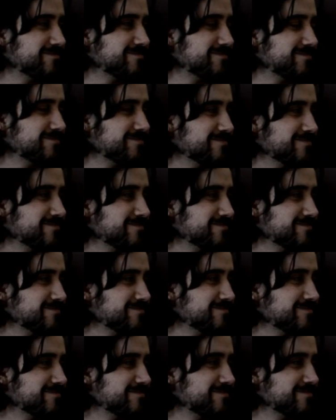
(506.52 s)

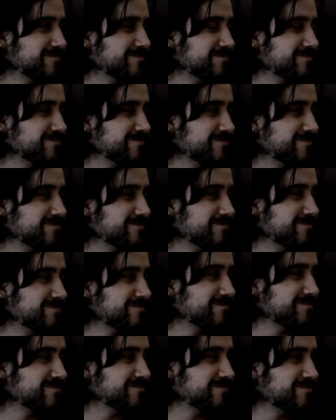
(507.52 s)

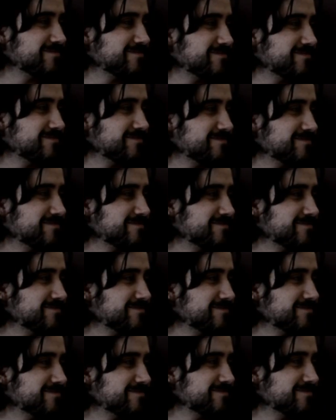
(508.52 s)

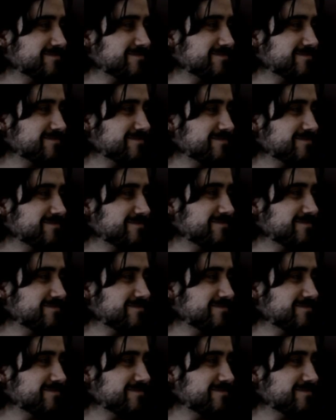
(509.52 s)
(not speaking)